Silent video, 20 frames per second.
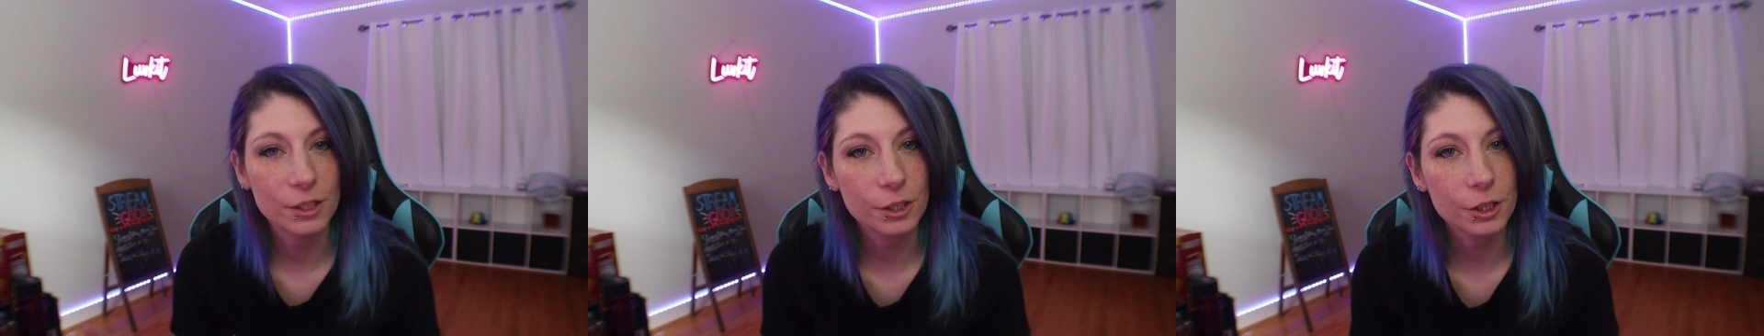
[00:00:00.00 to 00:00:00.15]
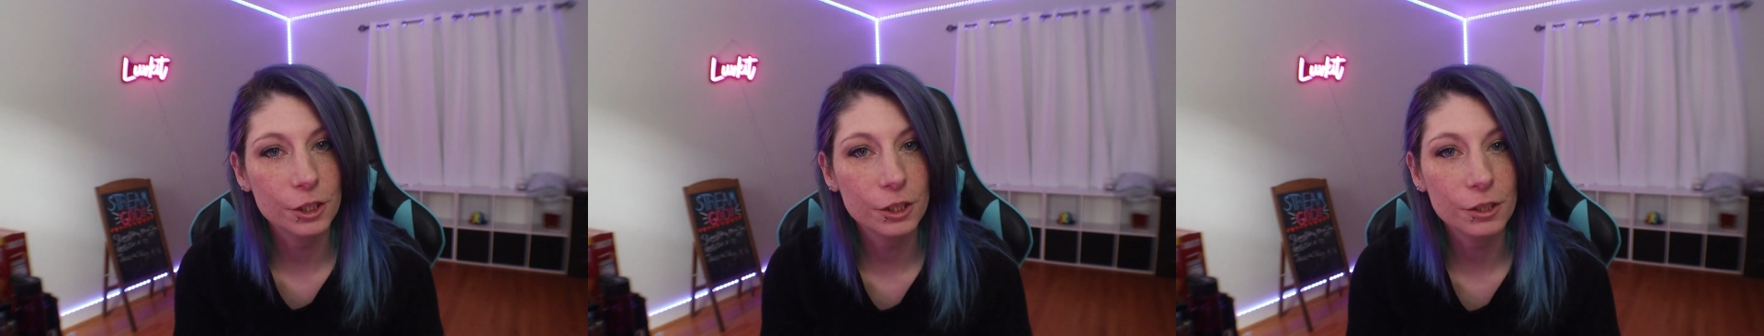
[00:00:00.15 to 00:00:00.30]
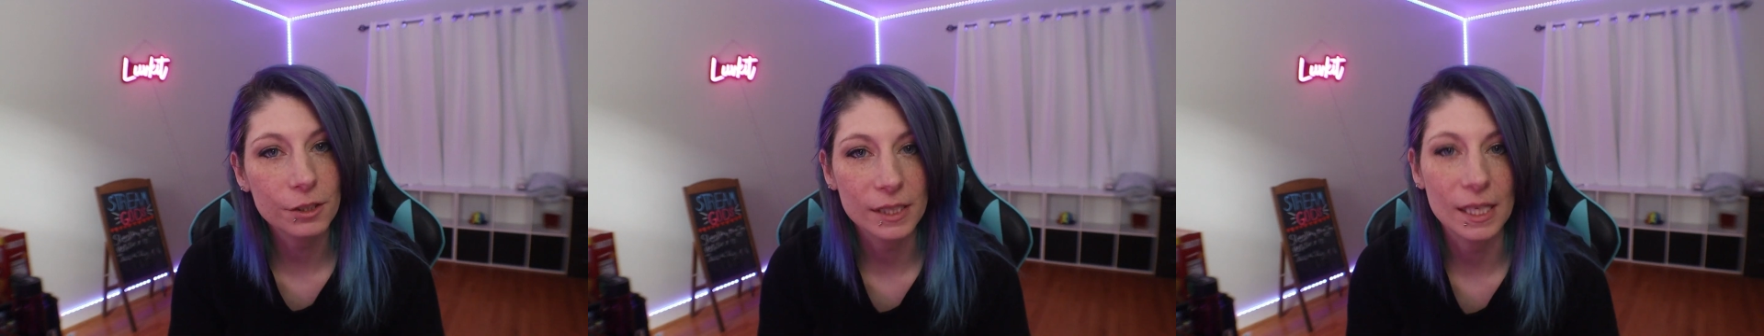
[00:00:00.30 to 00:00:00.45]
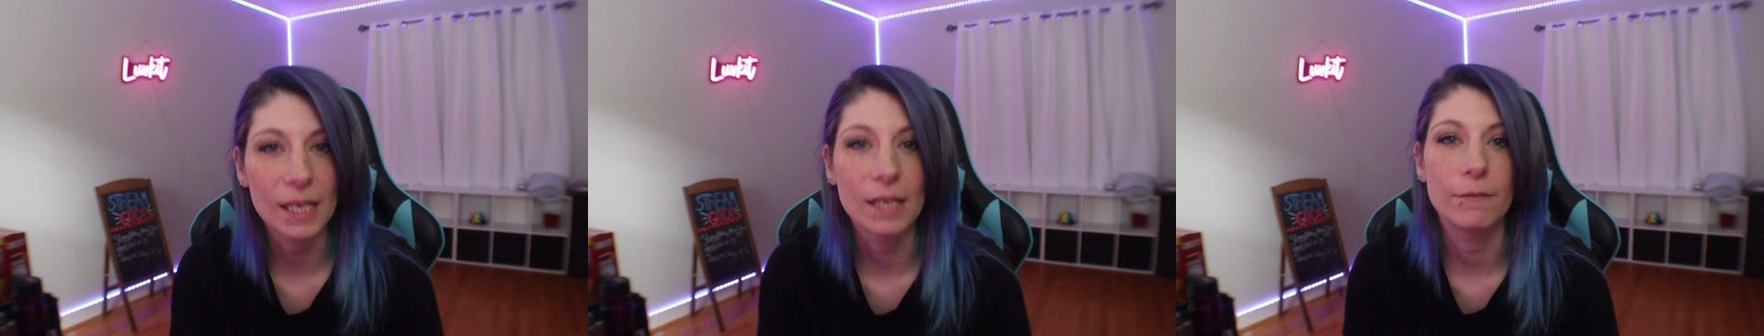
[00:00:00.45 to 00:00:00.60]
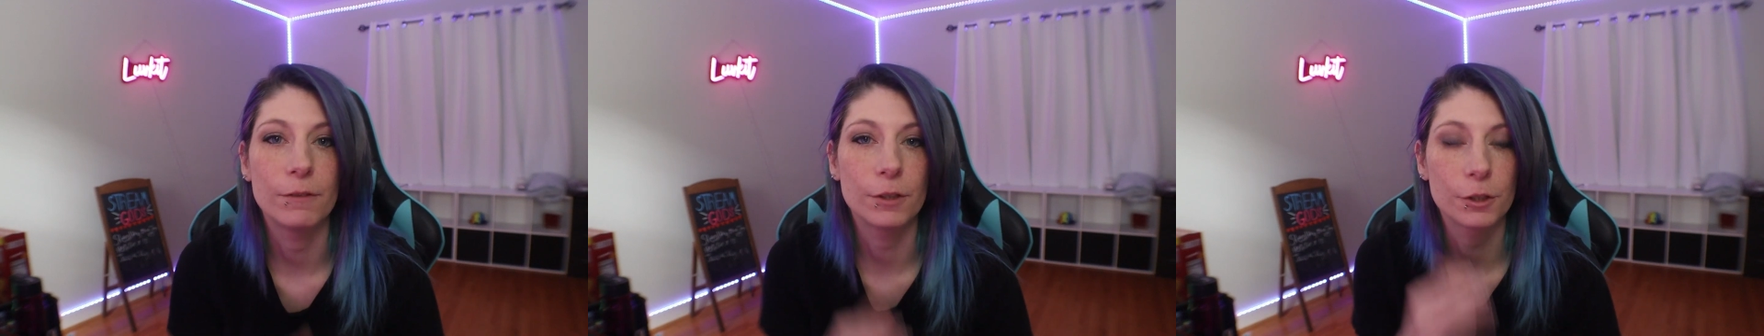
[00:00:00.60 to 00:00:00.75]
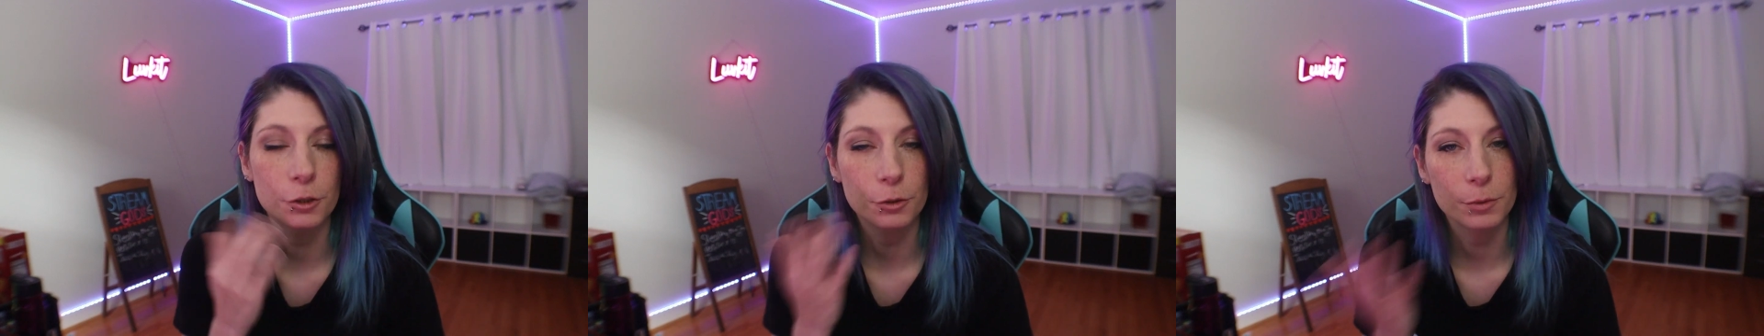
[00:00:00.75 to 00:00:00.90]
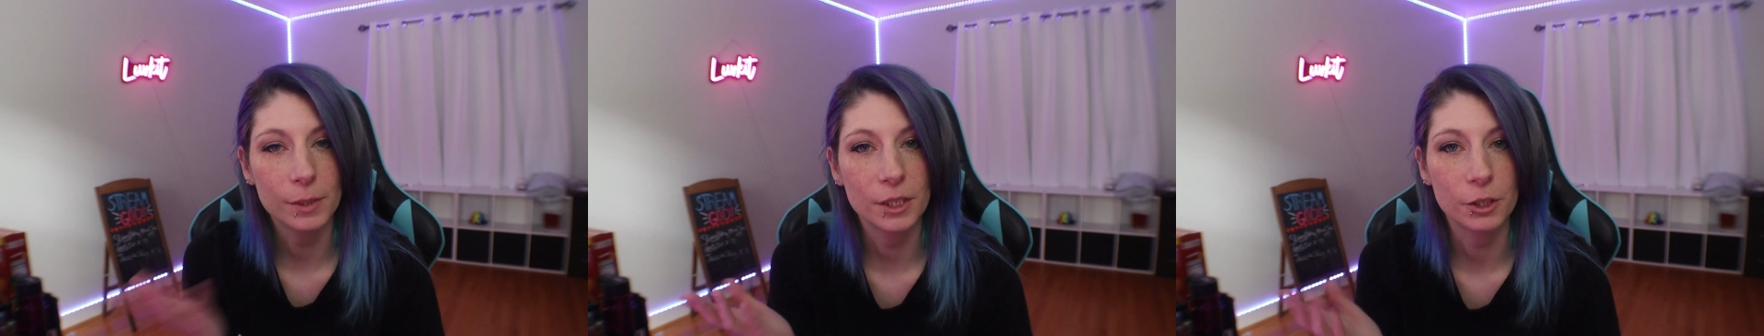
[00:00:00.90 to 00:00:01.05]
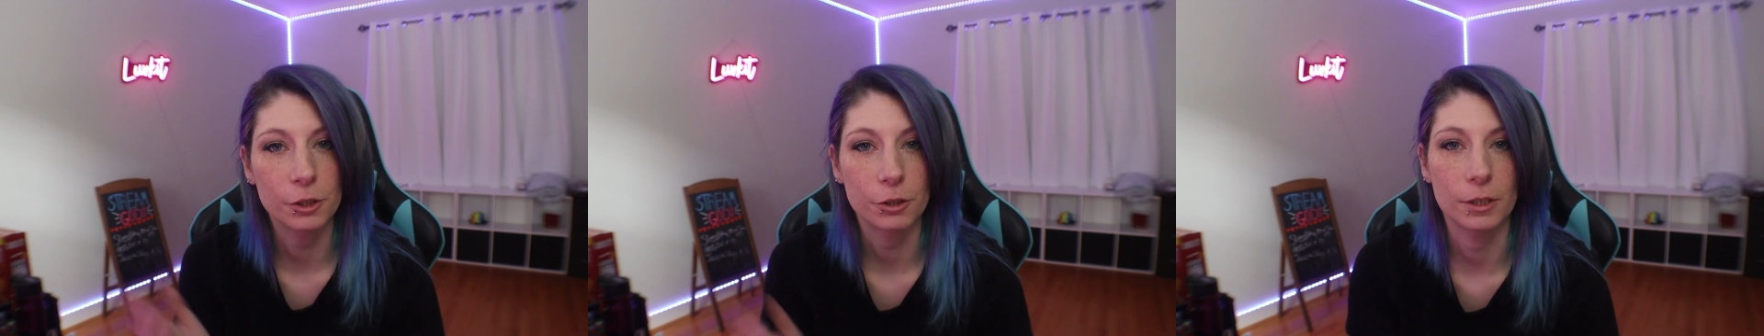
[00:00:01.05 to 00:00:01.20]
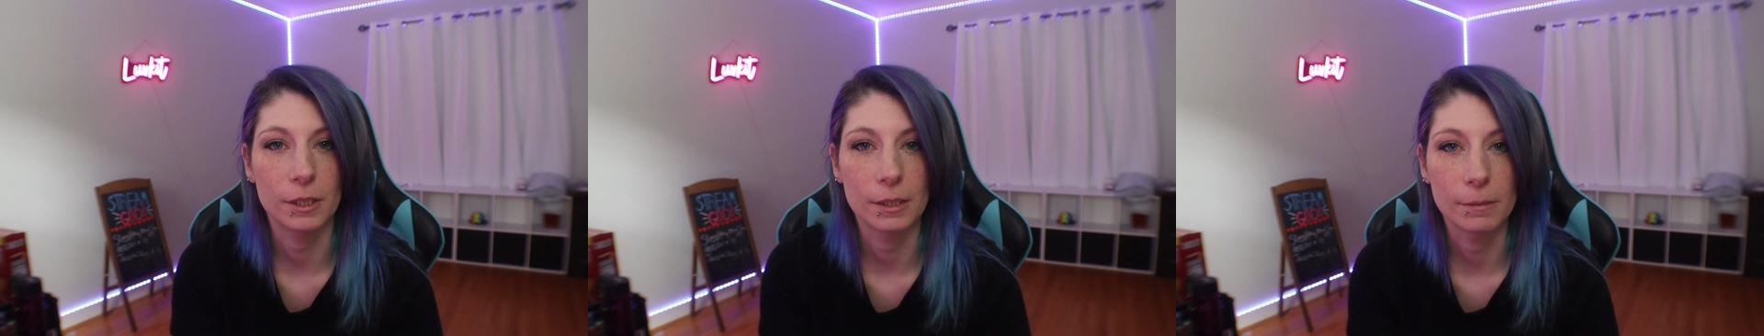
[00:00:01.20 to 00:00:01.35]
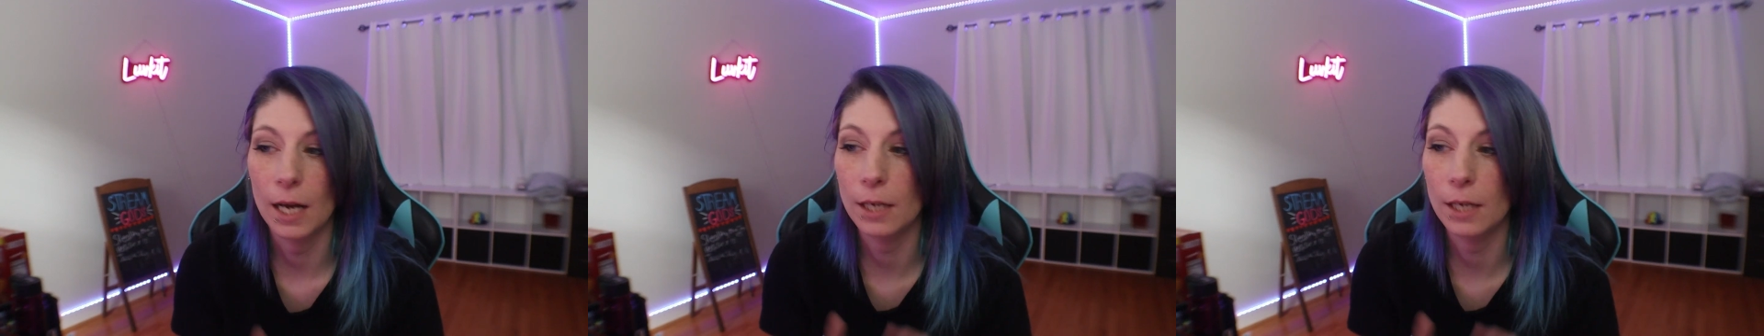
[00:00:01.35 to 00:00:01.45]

should you save your Twitch stream?